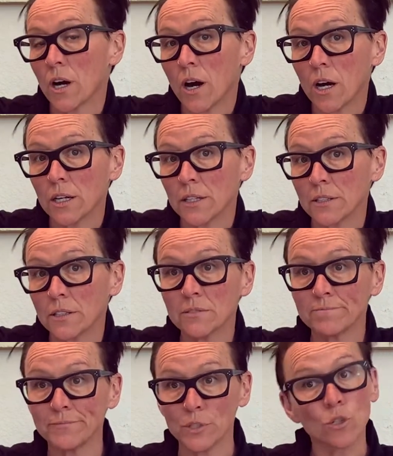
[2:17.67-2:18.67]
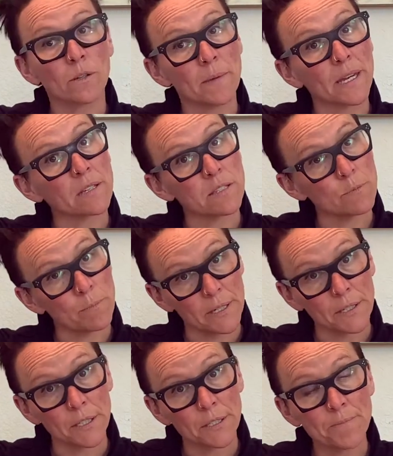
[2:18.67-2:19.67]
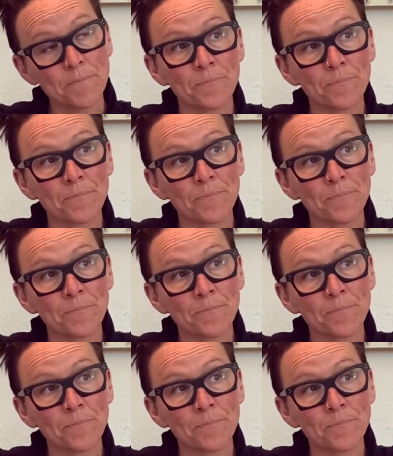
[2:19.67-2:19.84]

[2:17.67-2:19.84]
card, you can make a spinner.